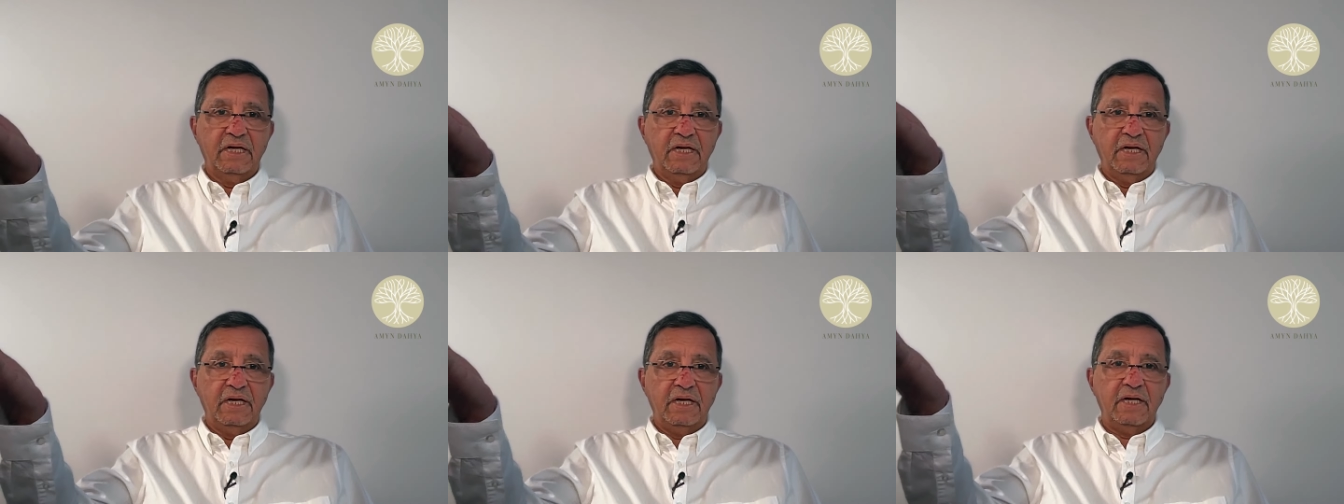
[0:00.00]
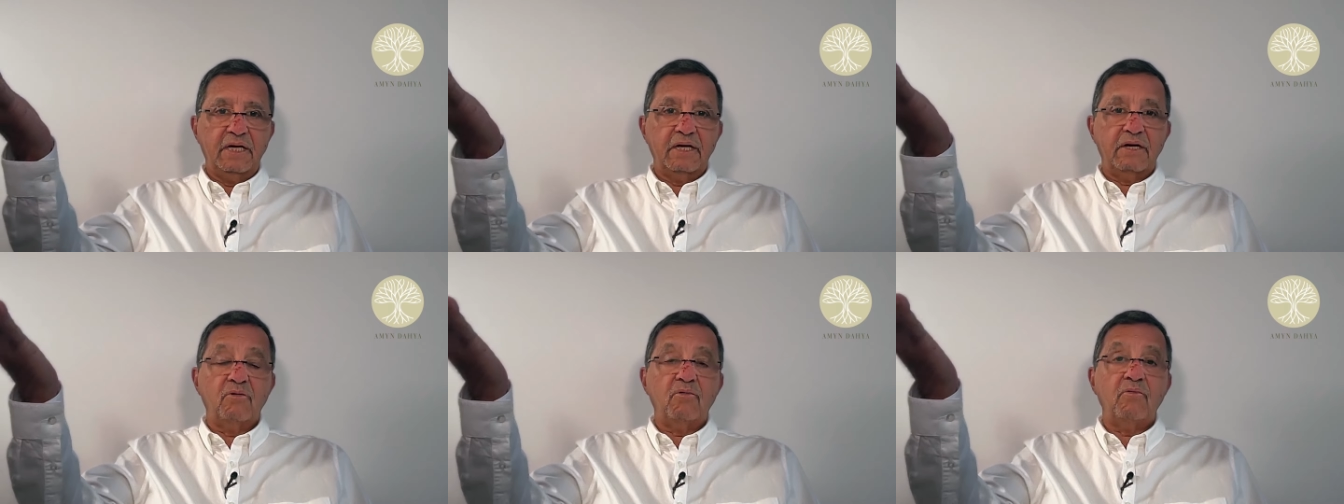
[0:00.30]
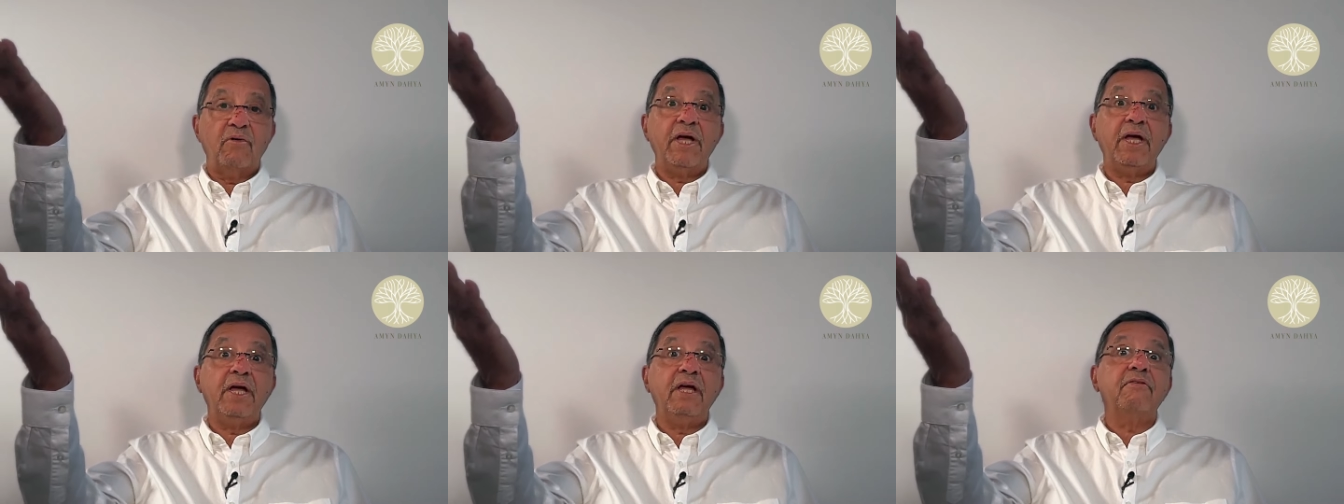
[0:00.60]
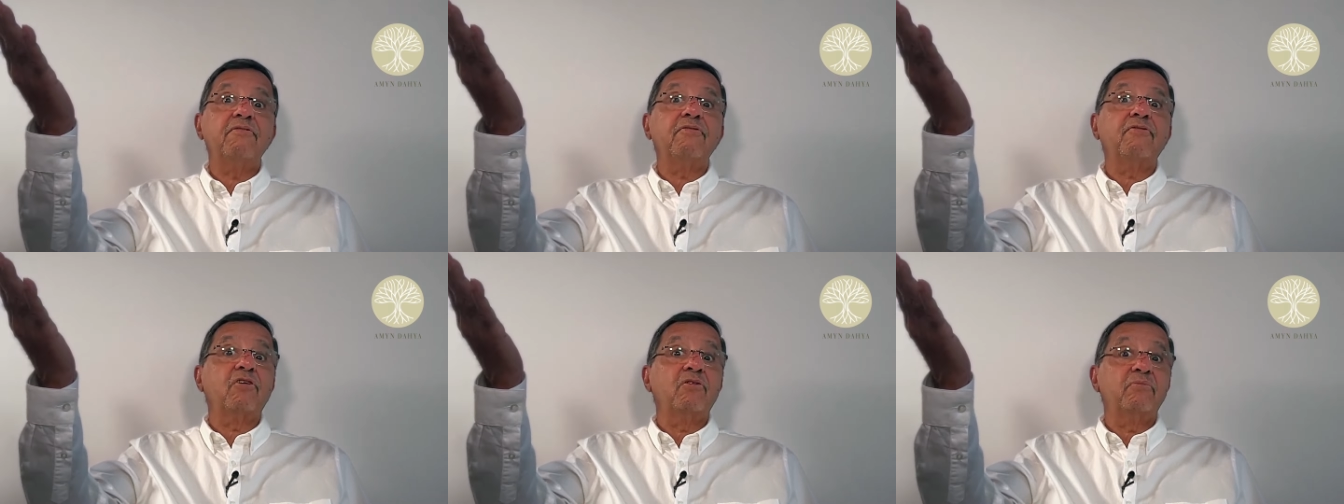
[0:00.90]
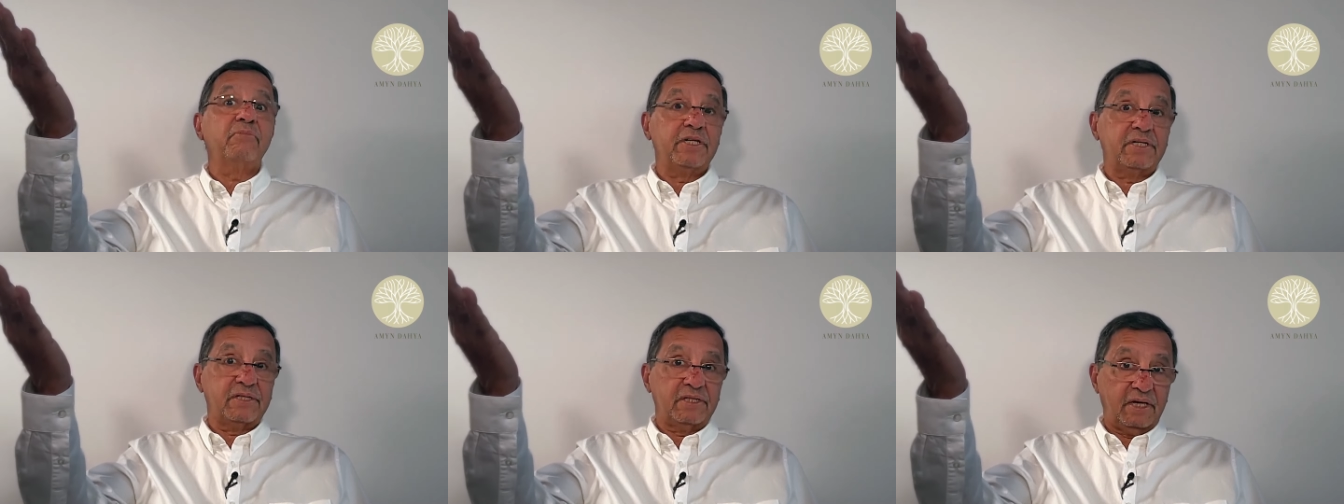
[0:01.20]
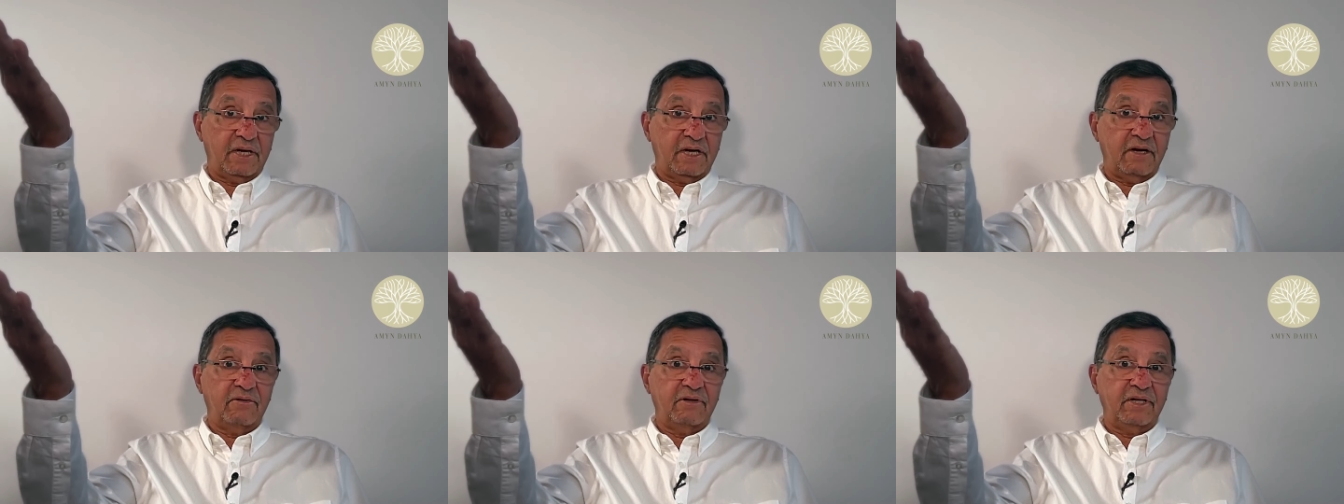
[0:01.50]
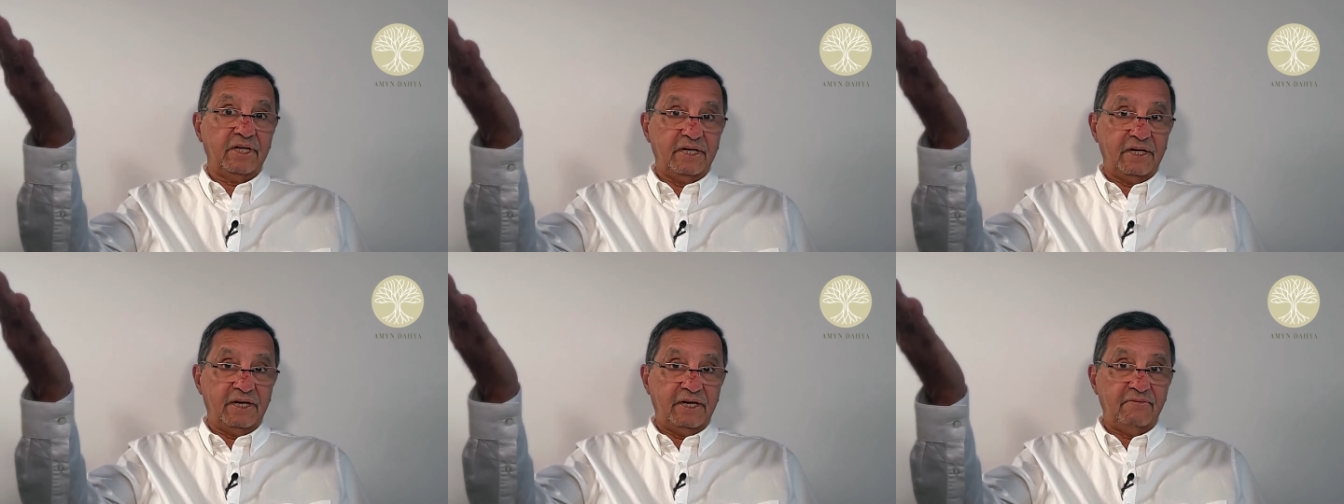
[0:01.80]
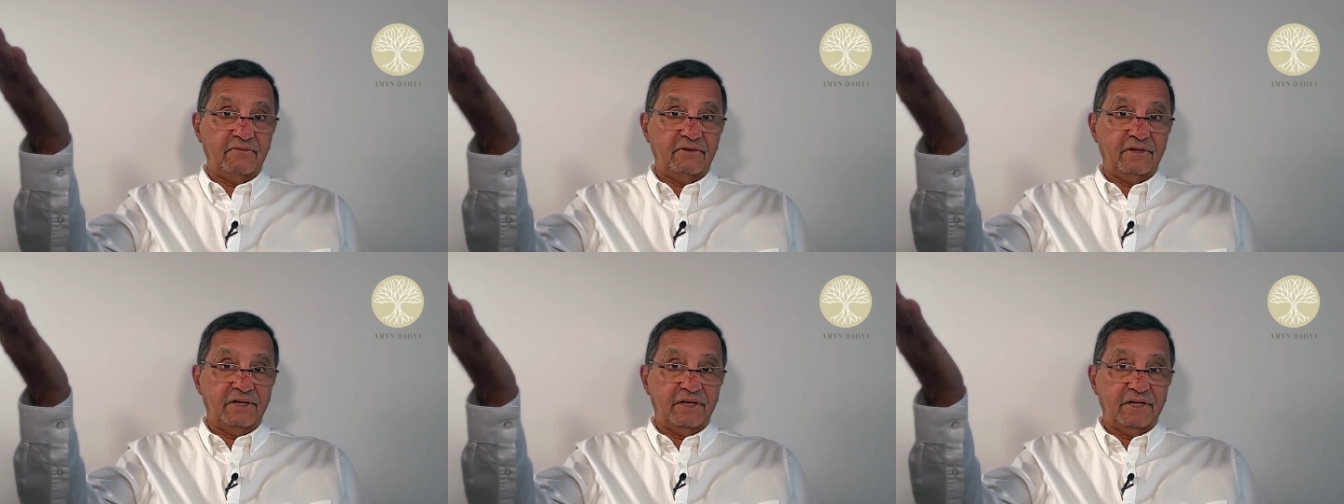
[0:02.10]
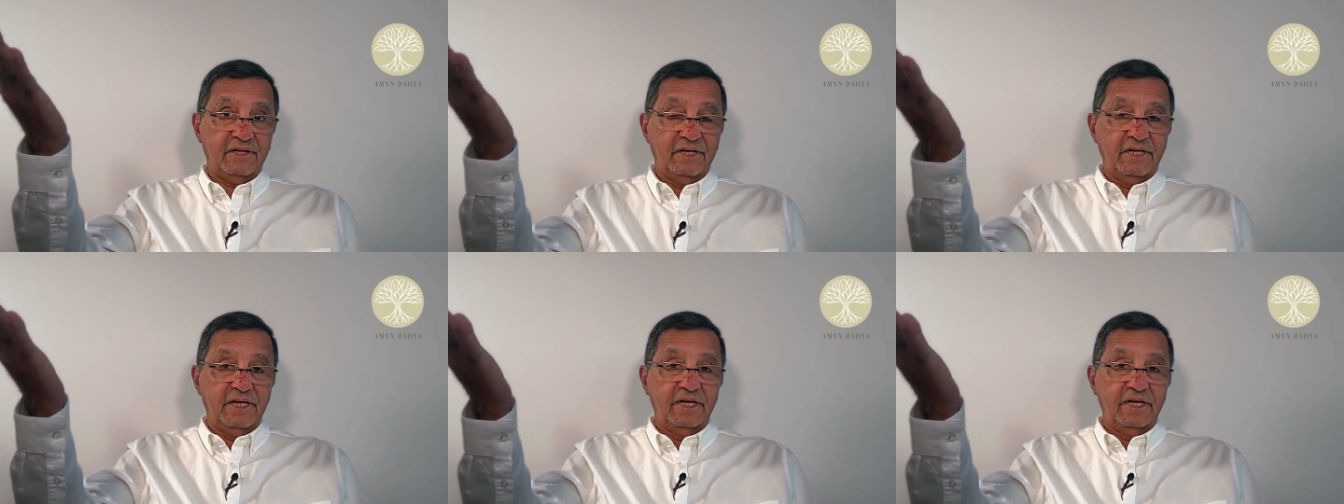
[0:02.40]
and away from its grounding level,